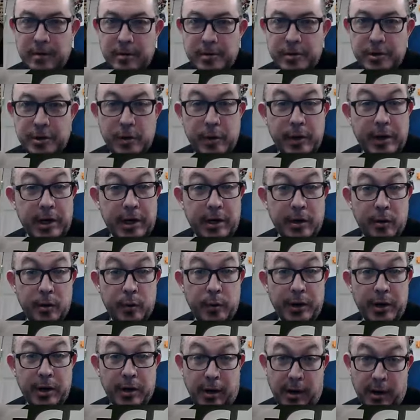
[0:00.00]
So here
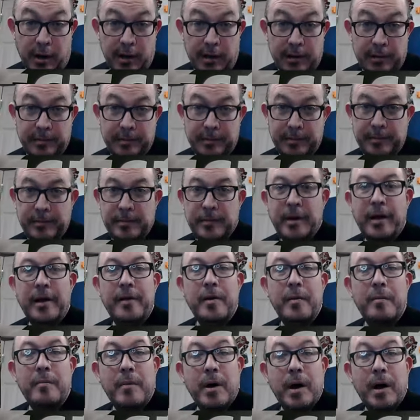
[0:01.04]
we are, the
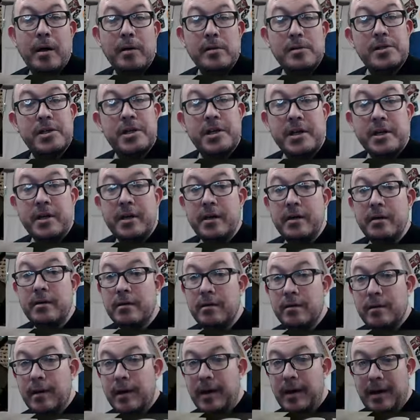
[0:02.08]
Monsgeek
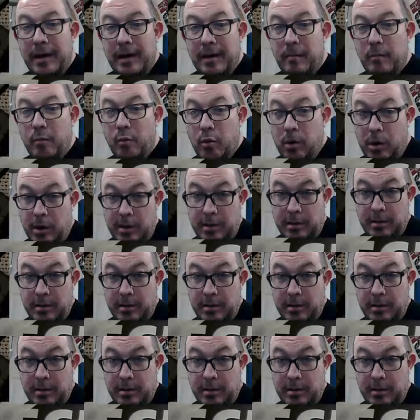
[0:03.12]
M1,